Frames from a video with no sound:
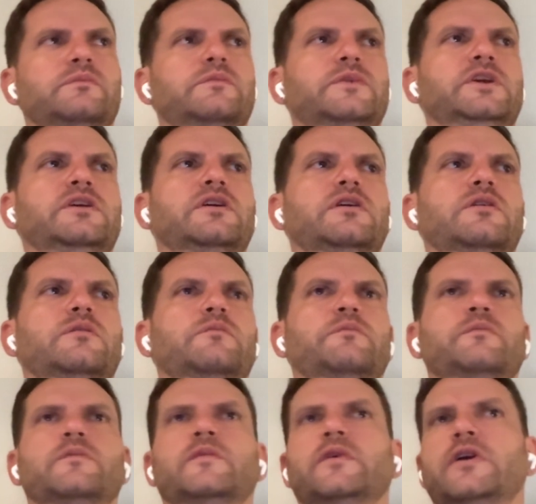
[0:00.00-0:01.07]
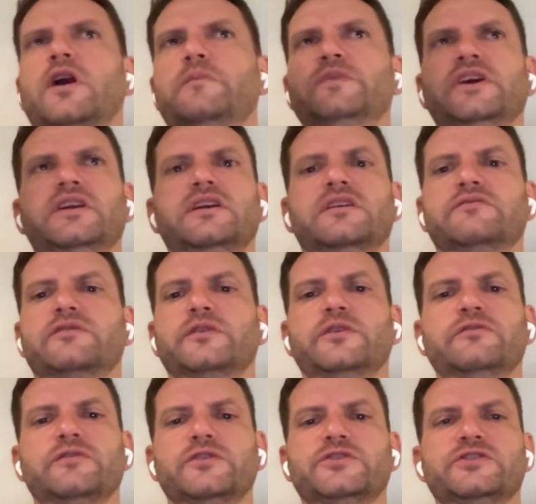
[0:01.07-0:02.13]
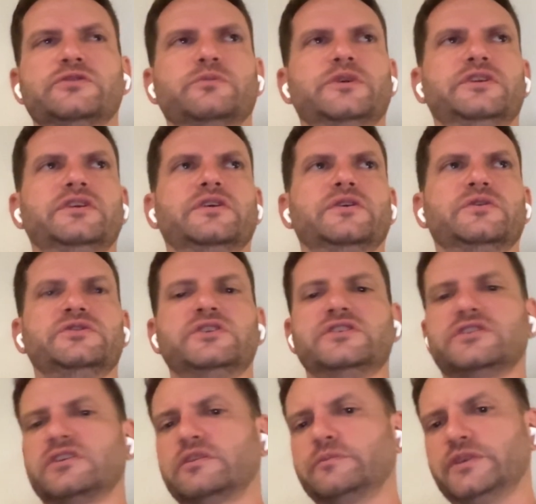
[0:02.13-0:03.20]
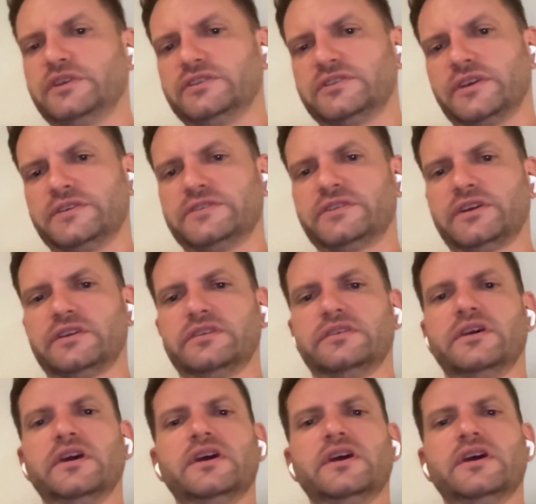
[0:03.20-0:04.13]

updating it for new versions of Windows. It's going to be sunsetted.